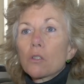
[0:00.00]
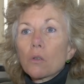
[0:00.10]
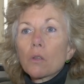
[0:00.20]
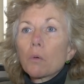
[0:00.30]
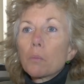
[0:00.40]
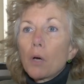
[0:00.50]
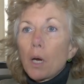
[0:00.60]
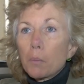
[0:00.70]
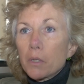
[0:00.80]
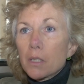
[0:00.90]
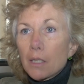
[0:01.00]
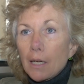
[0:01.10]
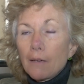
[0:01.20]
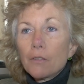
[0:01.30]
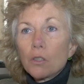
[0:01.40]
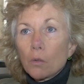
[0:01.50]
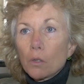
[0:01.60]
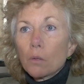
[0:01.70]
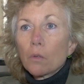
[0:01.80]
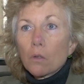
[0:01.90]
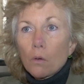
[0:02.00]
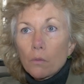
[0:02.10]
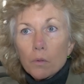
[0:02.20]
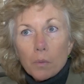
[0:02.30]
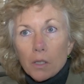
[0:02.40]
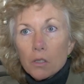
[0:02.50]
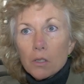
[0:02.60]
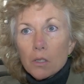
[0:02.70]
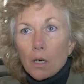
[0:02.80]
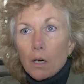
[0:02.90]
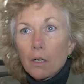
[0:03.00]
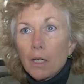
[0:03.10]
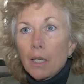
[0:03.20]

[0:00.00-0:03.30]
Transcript: sure that we properly staff a unit where the COVID patients are